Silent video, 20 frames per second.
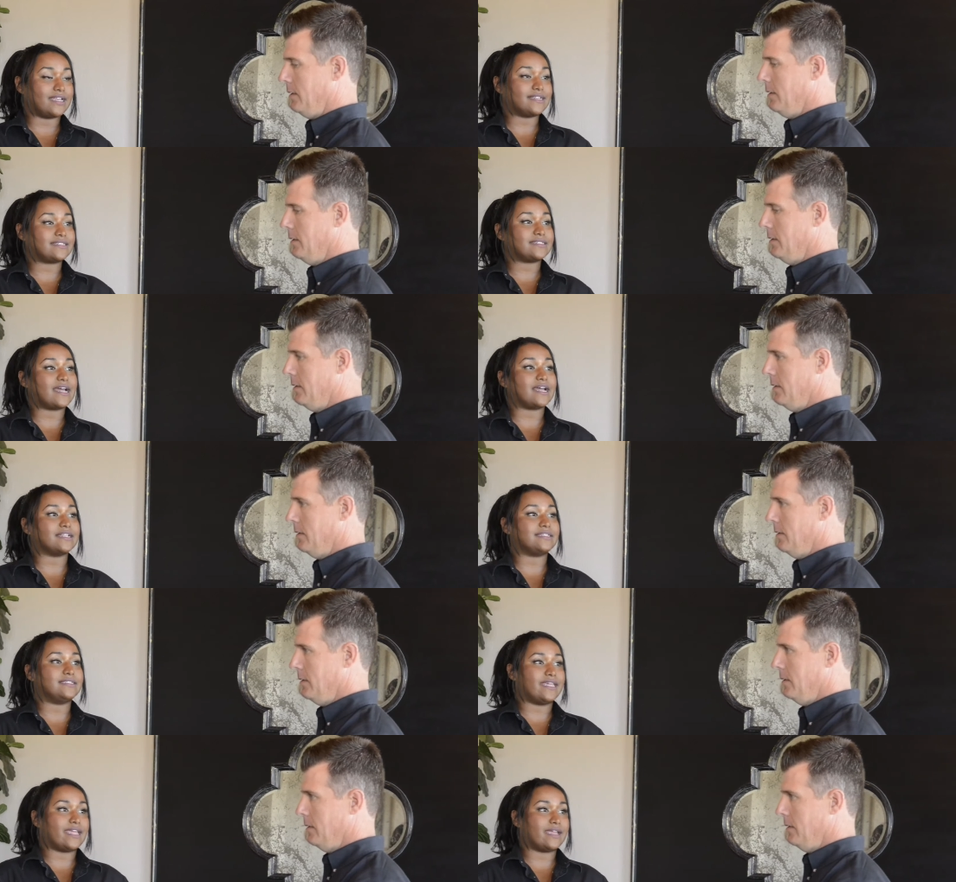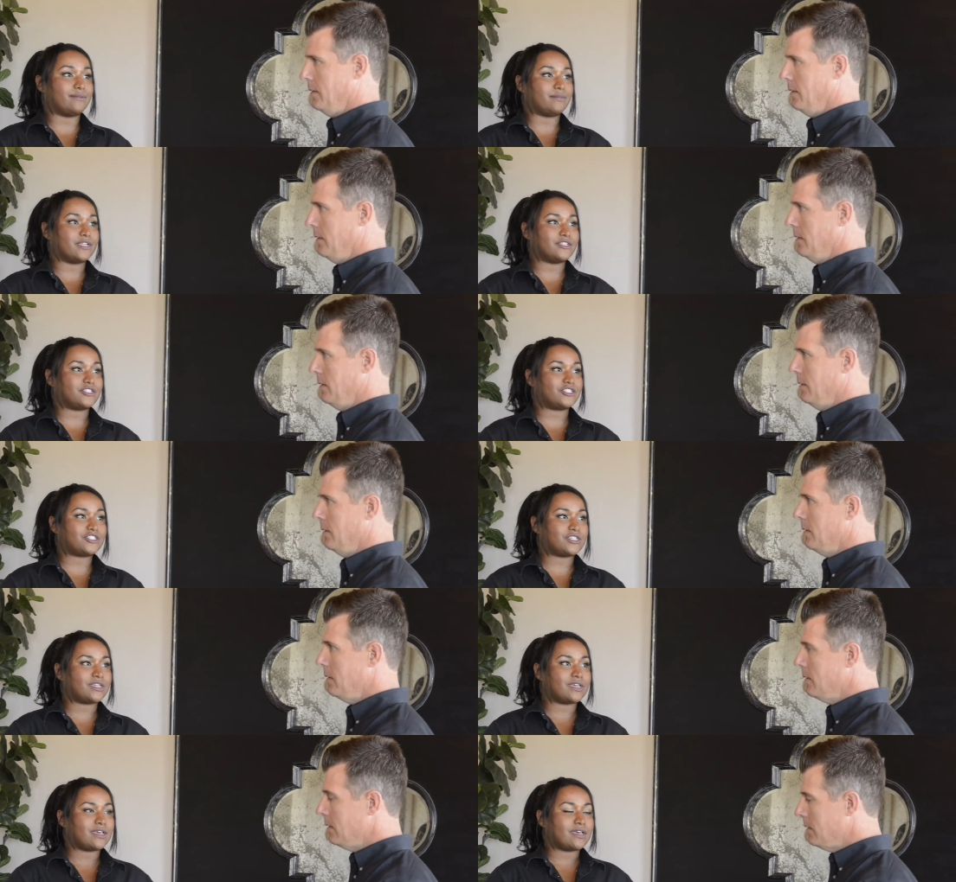Speaker 1: and it's not
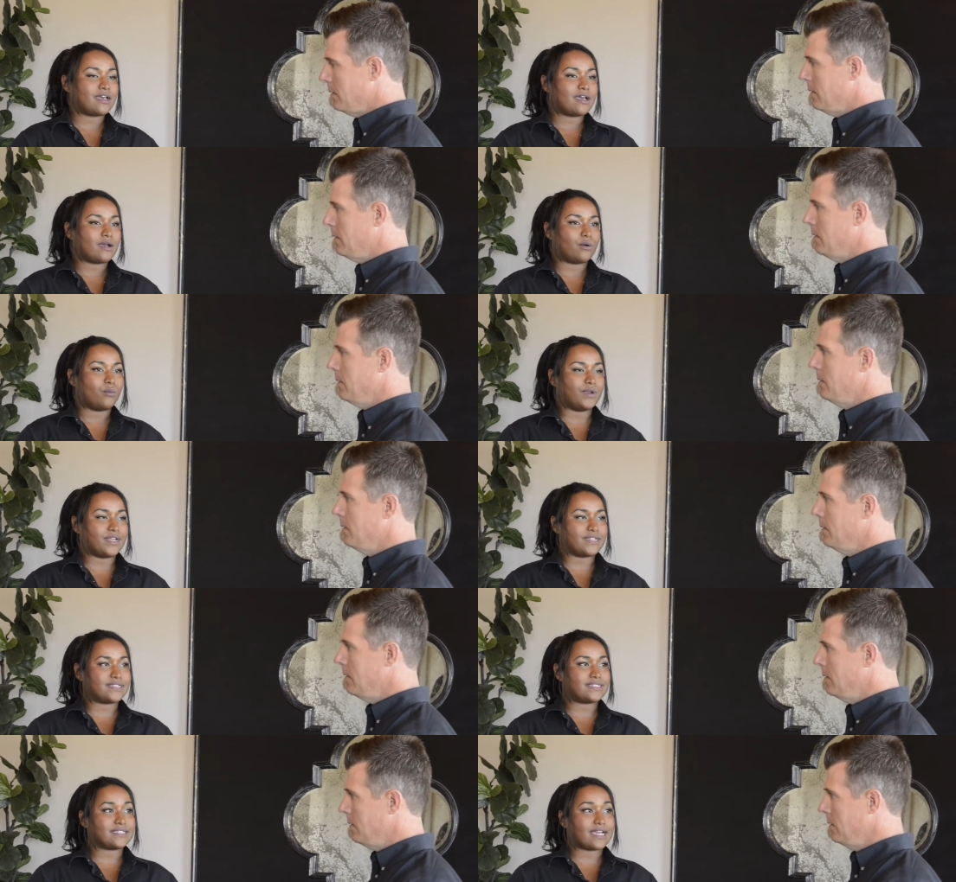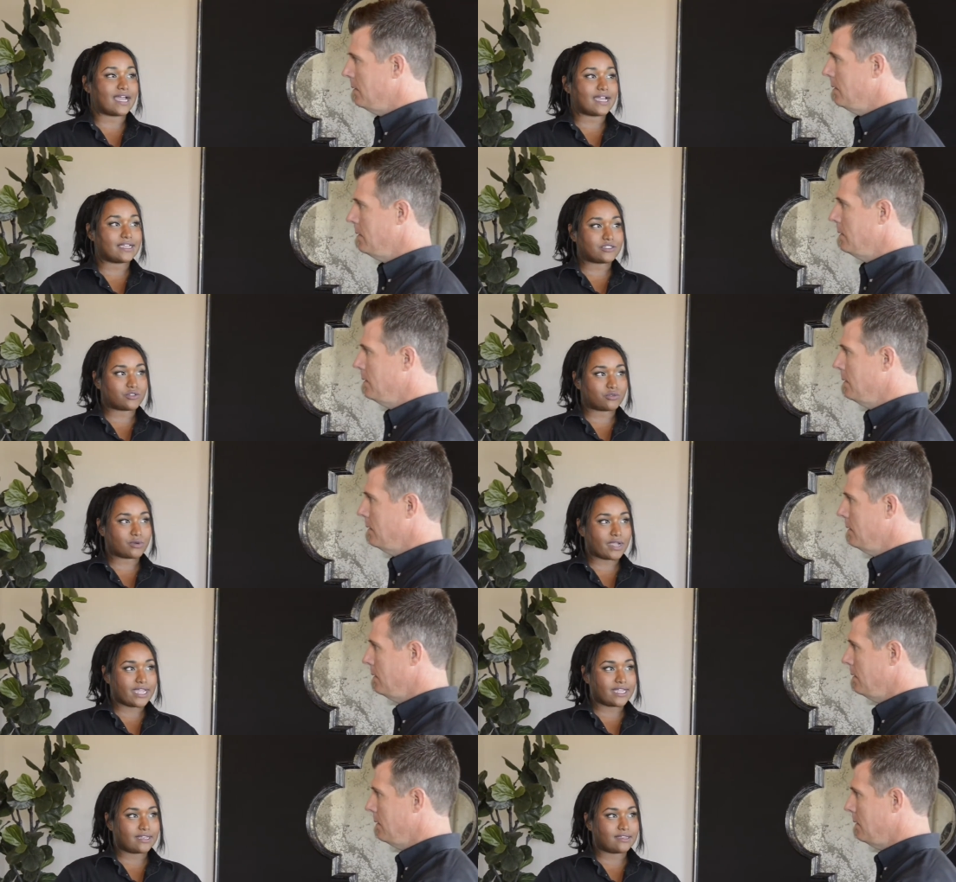damaged. When it's sized
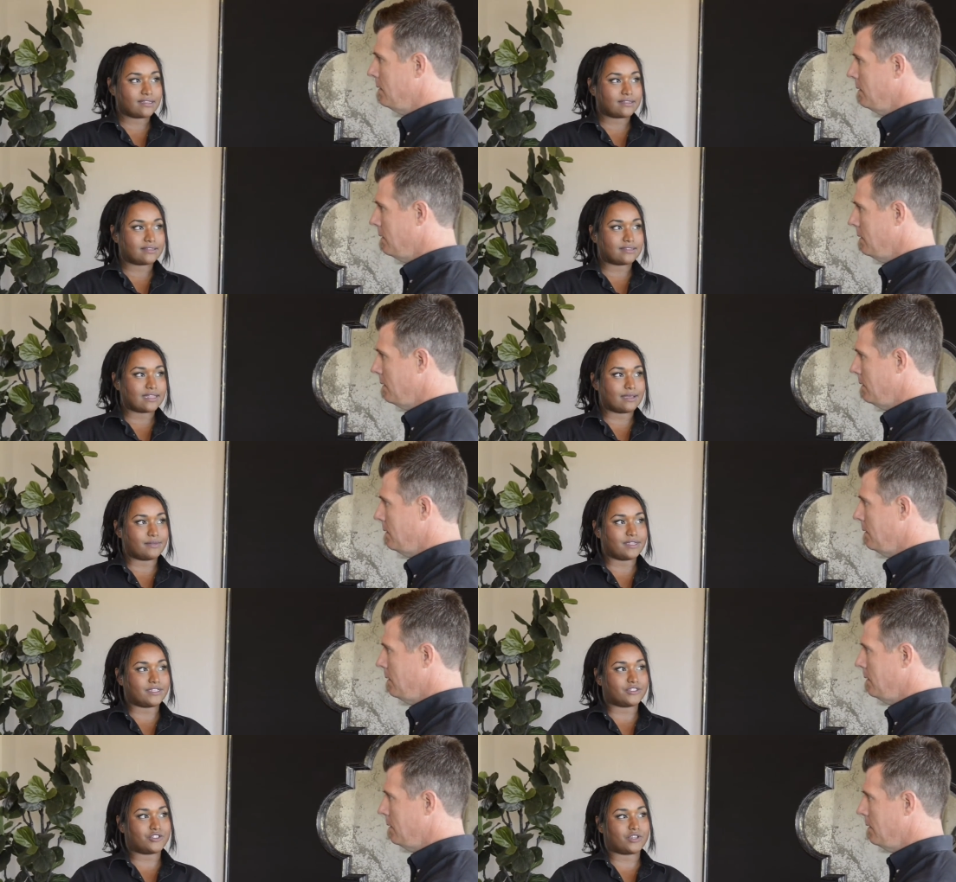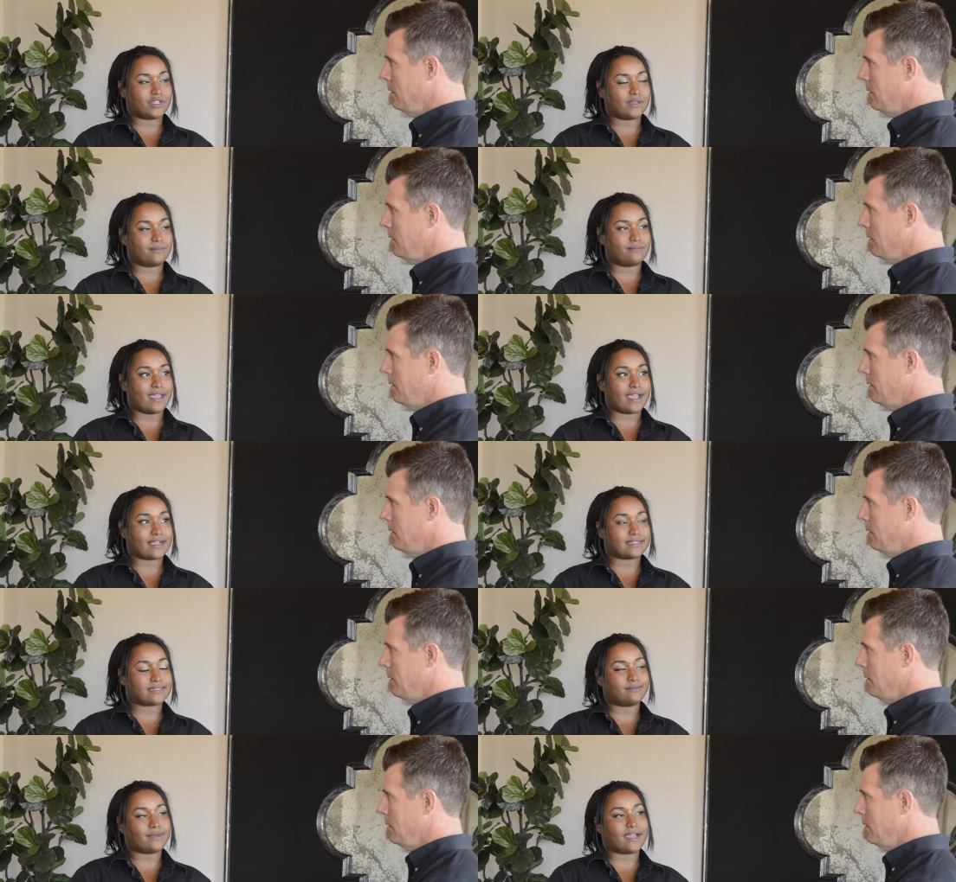right, that means you're going to
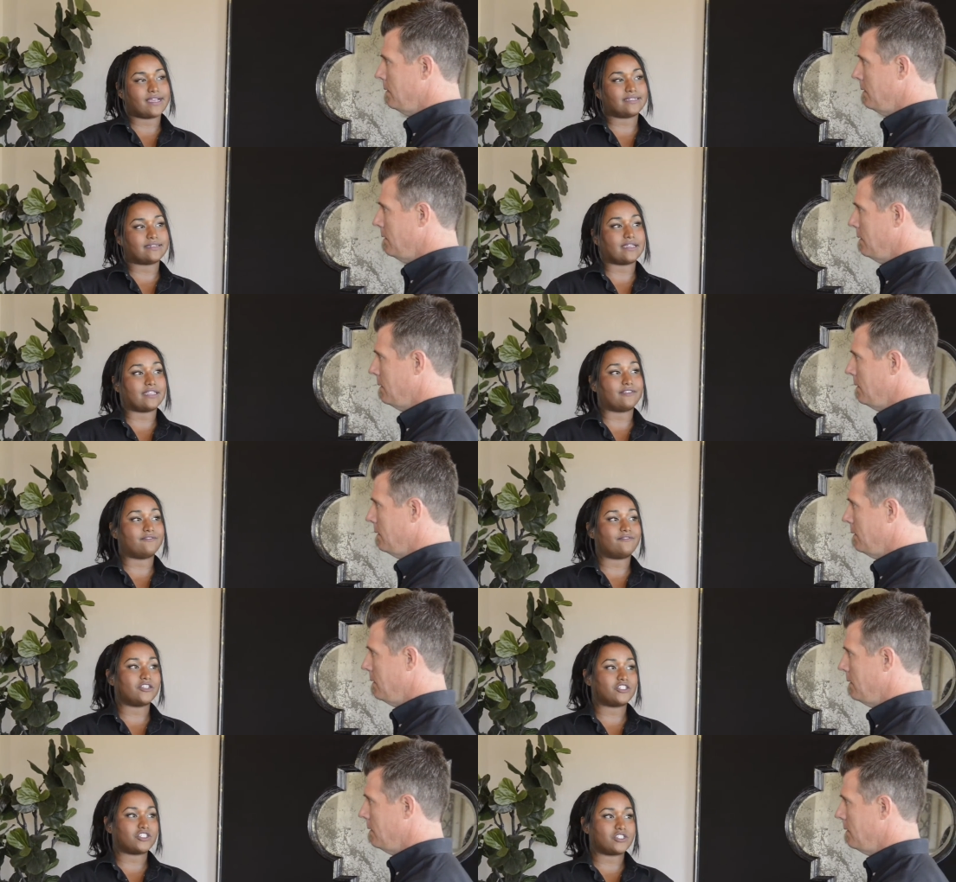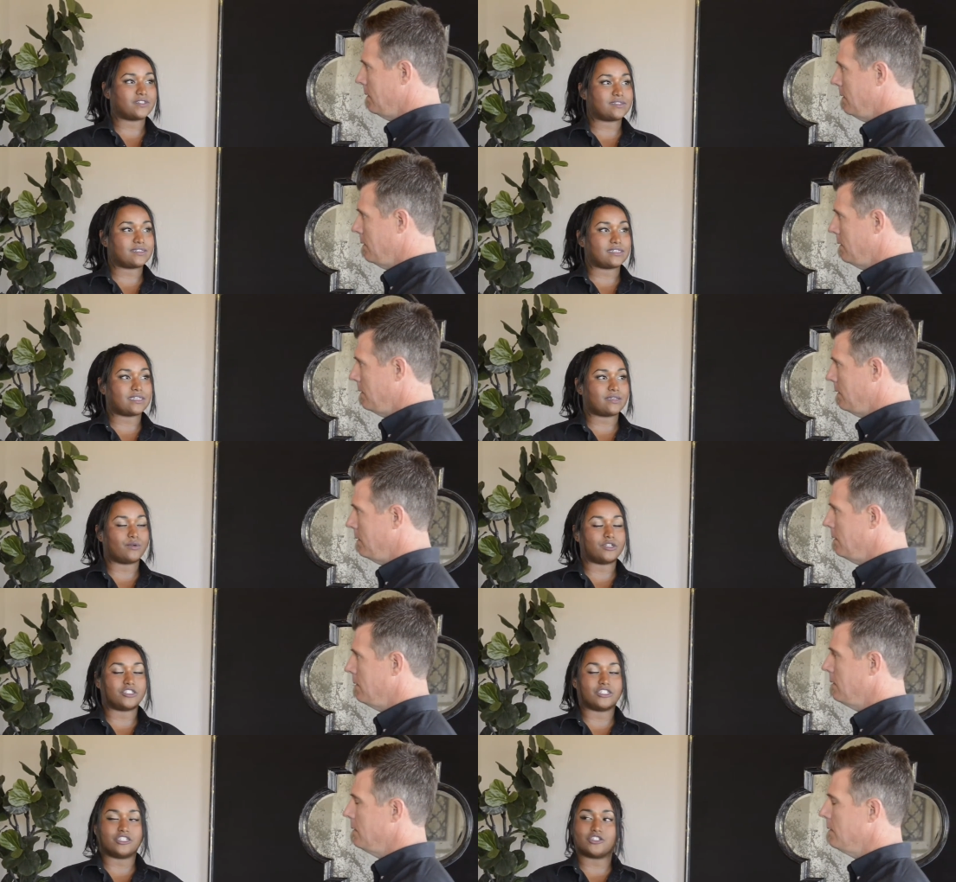maximize on efficiency,
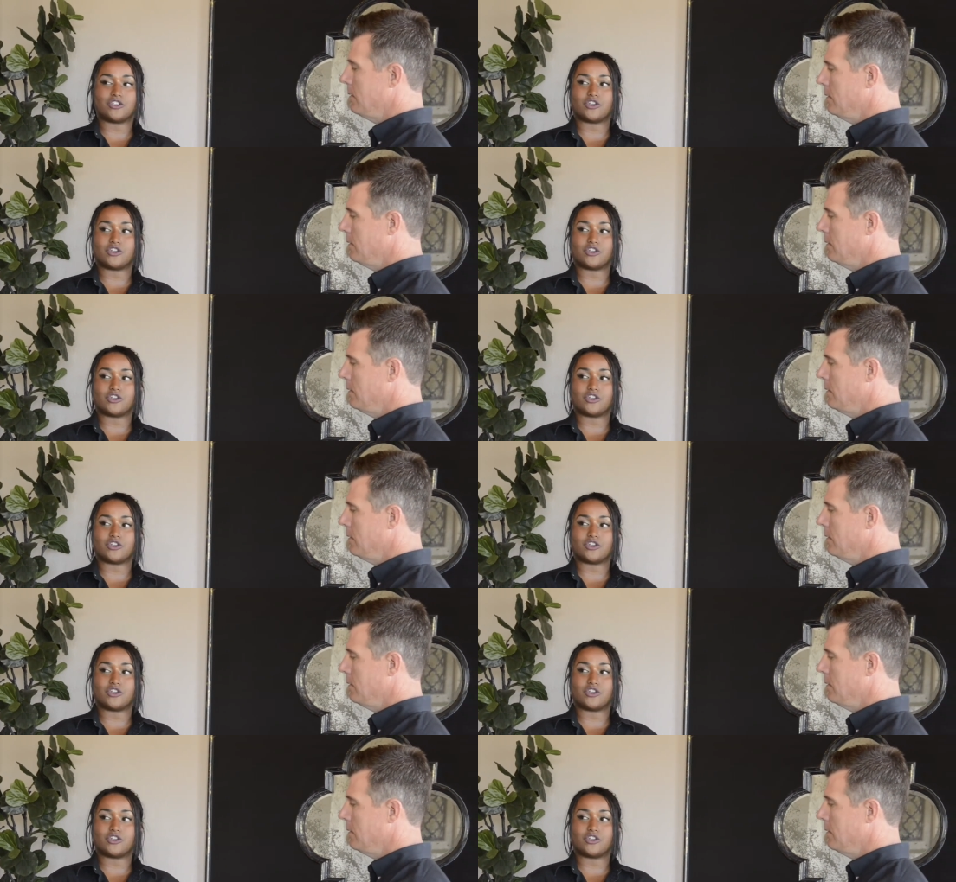which in